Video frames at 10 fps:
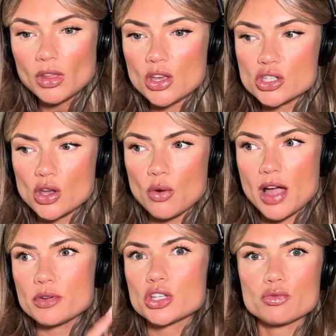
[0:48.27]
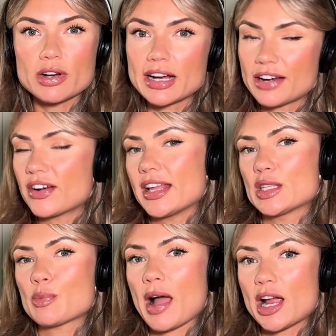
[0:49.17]
So I was just really
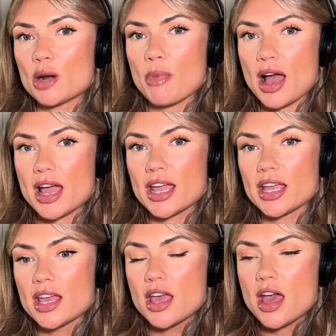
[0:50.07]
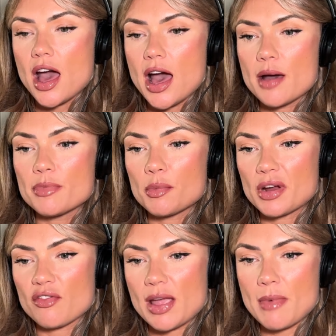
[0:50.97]
inspired by the
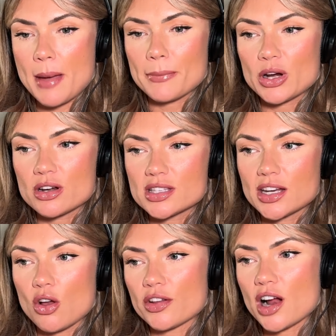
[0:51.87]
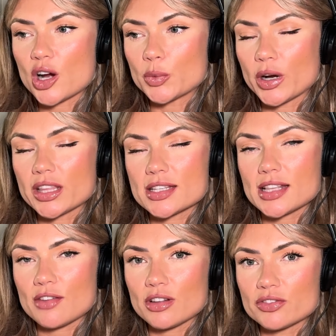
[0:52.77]
Brave Way members and all their hard work at the
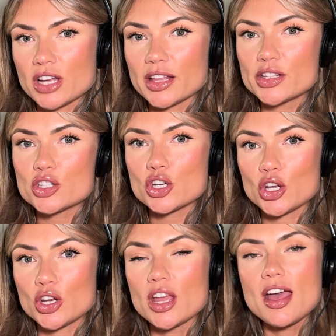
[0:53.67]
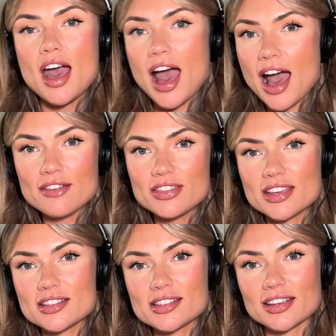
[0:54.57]
Self-Love Challenge to have
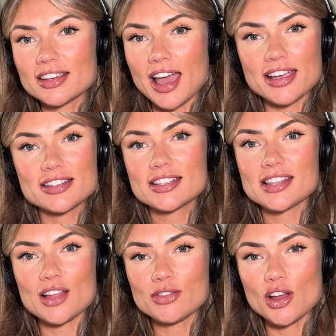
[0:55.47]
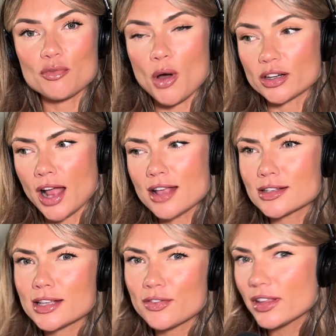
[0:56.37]
this guide to self-love podcast,
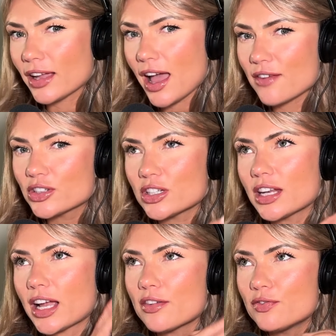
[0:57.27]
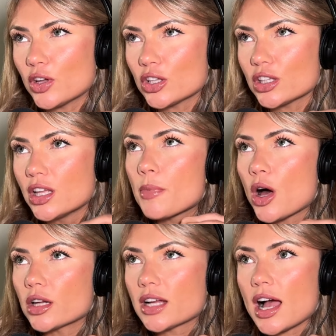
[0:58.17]
because I feel like I haven't done like a full
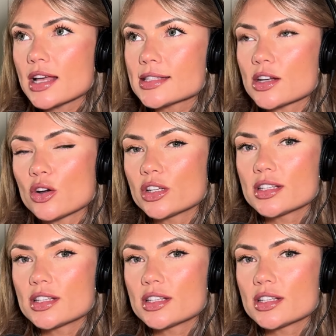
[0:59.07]
podcast on